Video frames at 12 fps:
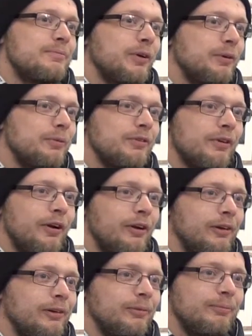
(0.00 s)
but it was
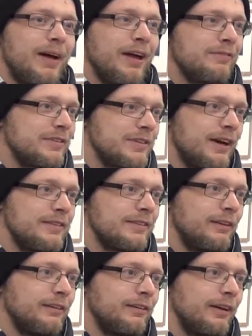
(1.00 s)
all advertising.